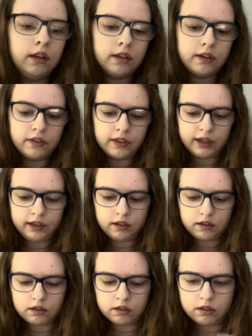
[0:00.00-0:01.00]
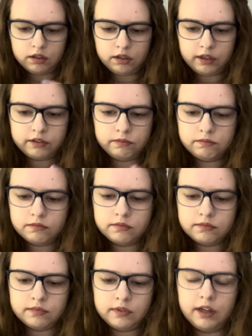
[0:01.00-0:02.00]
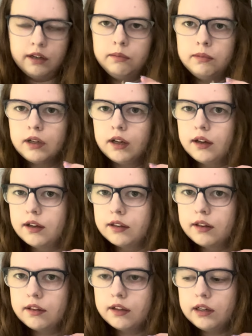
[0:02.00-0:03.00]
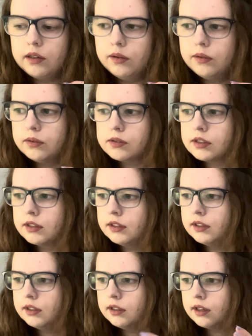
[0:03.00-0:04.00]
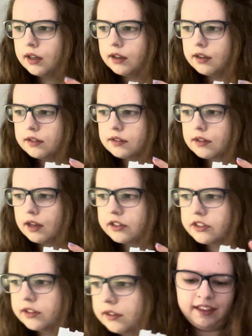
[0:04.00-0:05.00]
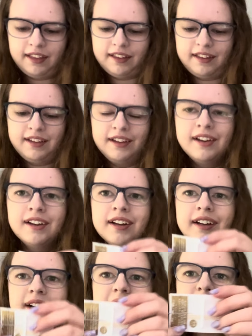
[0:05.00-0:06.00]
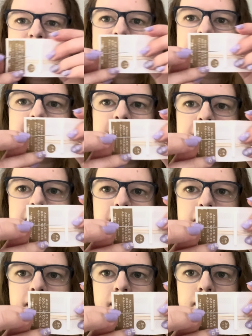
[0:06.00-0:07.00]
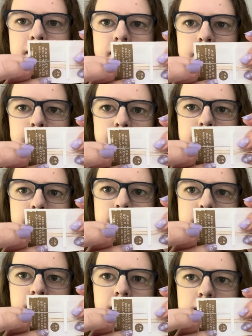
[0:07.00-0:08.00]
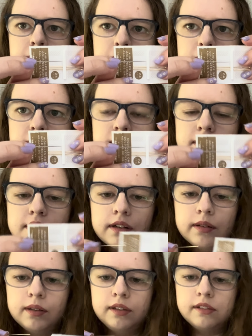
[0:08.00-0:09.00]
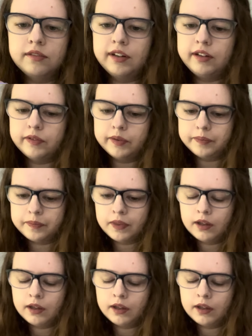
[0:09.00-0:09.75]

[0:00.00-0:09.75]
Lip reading: They are, I don't care that they're gold, and actually all of the gold has come off of this anyway, so it's irrelevant.